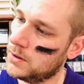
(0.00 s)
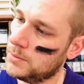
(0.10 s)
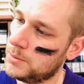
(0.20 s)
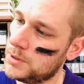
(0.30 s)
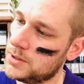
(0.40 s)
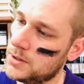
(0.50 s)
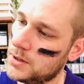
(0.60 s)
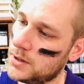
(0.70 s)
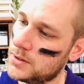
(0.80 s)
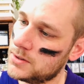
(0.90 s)
Maybe
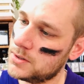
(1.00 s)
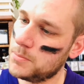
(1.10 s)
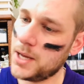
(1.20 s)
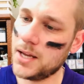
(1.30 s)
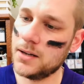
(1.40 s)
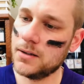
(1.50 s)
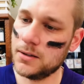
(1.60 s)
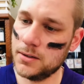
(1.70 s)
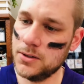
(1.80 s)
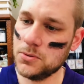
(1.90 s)
Denard Span.
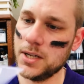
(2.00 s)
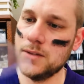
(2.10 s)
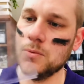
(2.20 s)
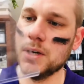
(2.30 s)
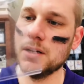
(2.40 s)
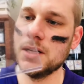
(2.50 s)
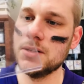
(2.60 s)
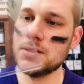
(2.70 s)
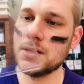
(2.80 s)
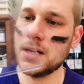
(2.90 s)
This one had one on
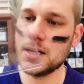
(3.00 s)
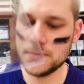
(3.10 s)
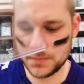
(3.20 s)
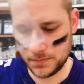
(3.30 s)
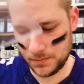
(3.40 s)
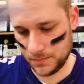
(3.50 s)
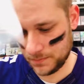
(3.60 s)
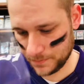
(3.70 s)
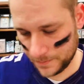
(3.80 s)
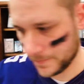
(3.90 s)
each side.
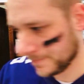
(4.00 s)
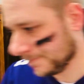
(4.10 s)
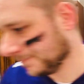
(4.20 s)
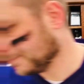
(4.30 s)
Hmm,